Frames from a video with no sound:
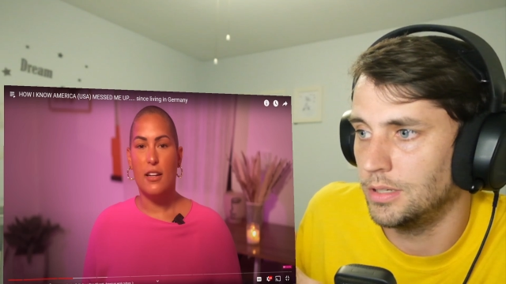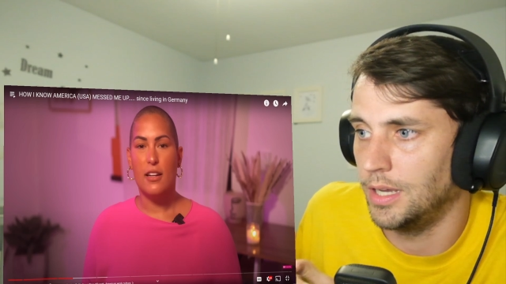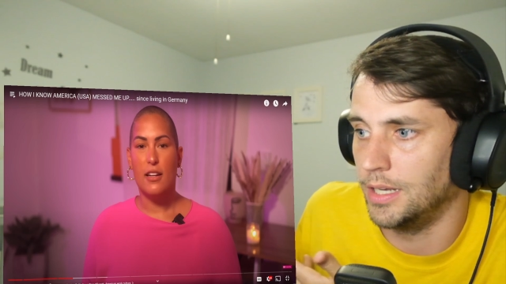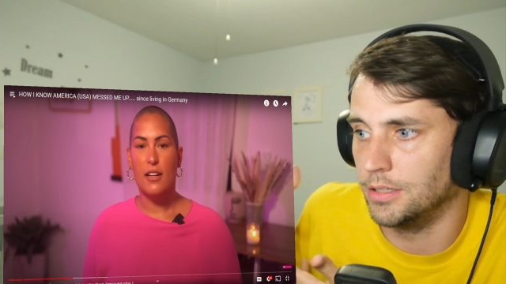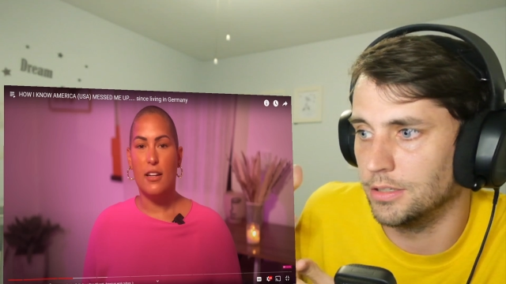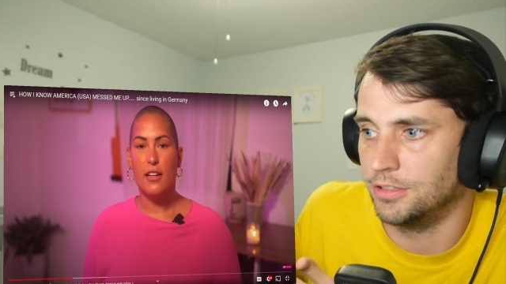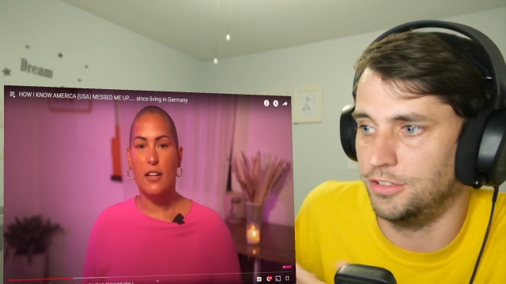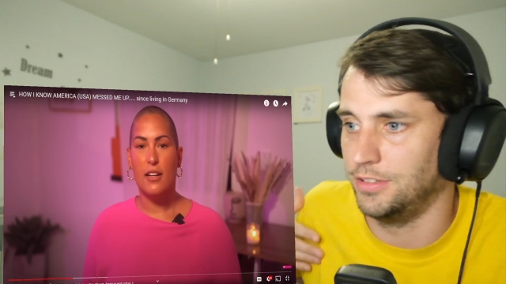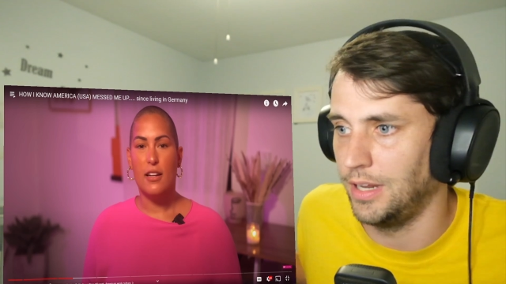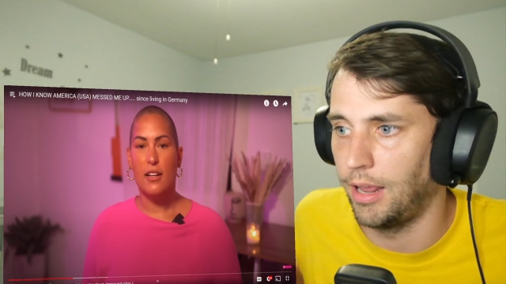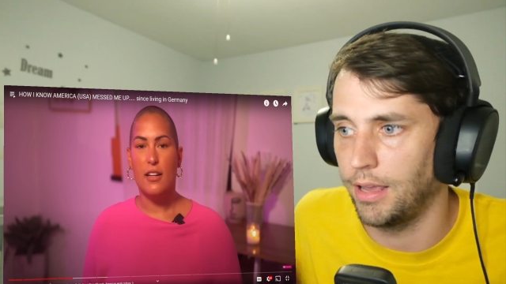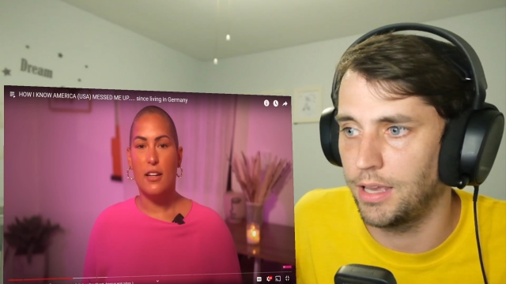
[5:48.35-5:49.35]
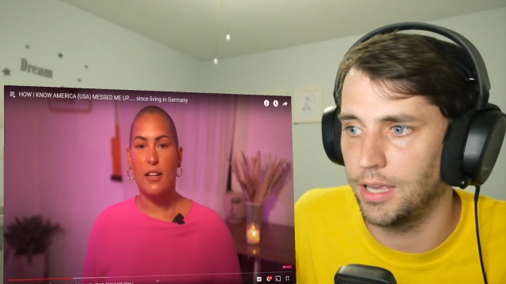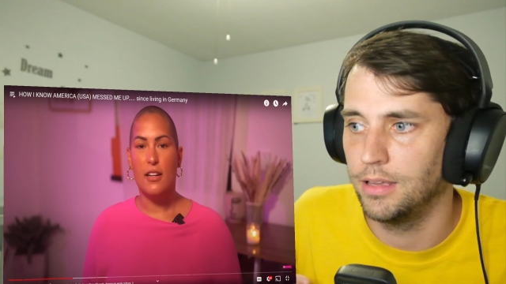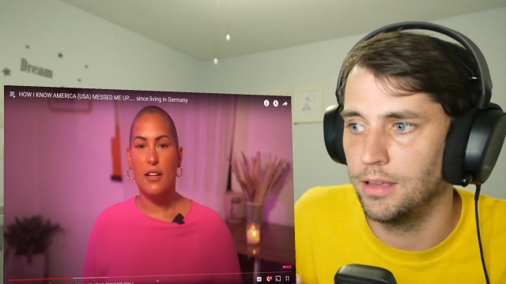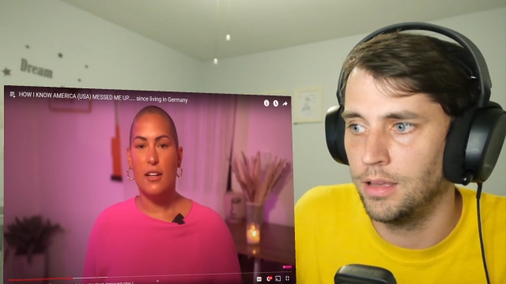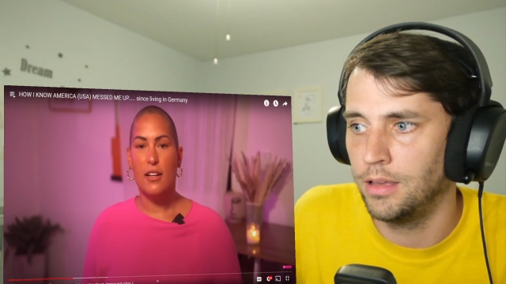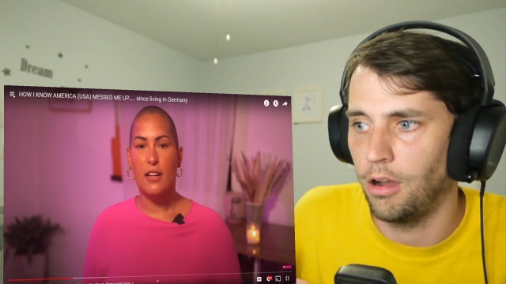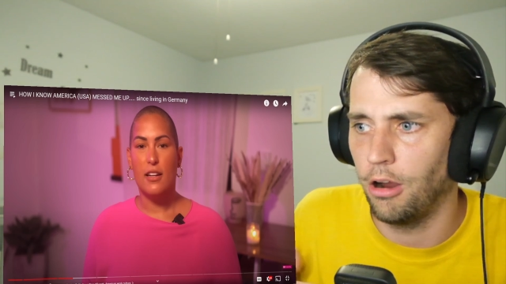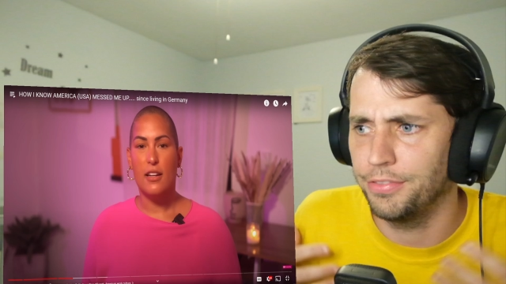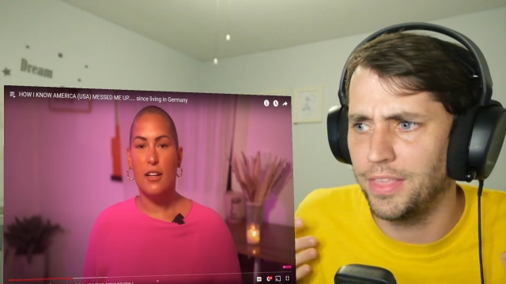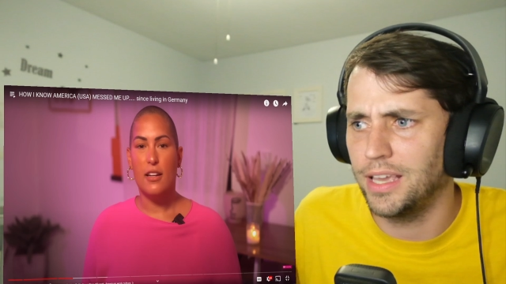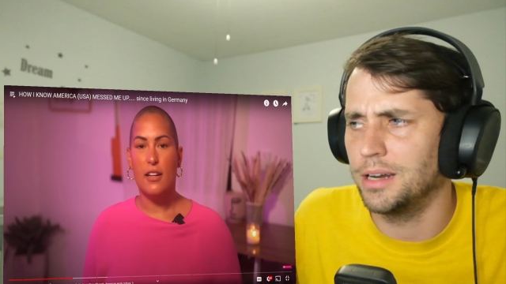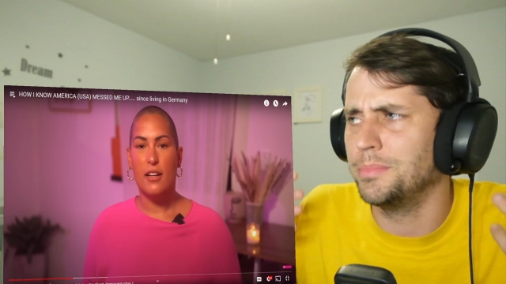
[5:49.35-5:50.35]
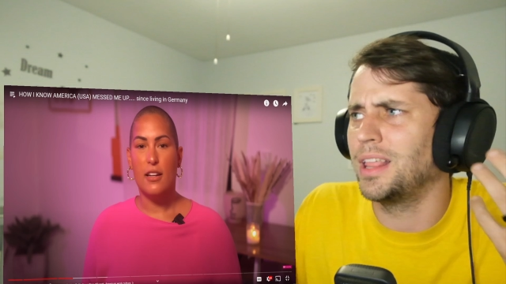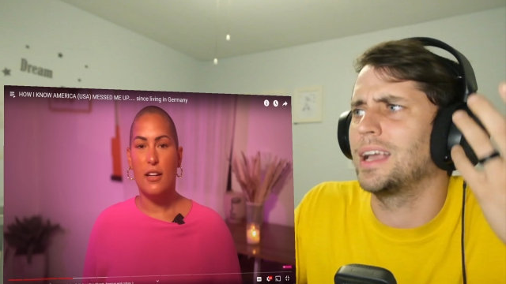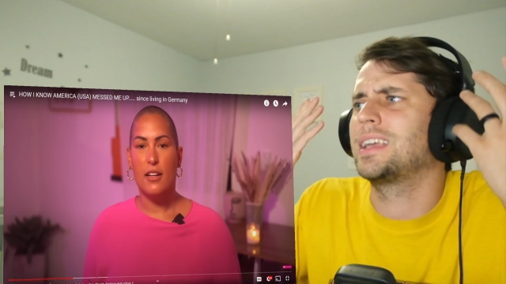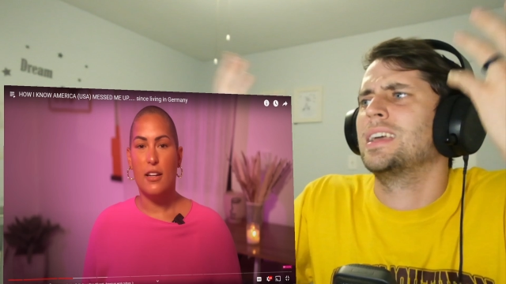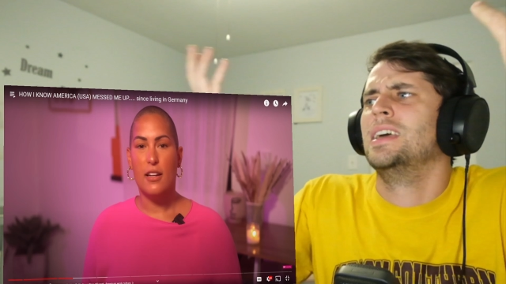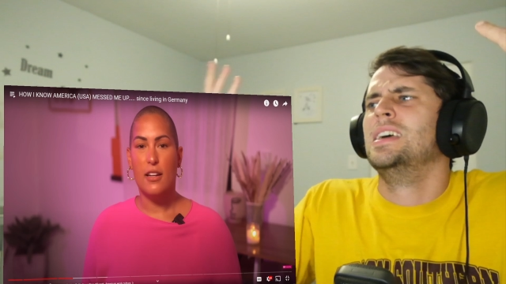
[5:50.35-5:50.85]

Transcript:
Speaker 1: and you're sick, aren't they going to be like,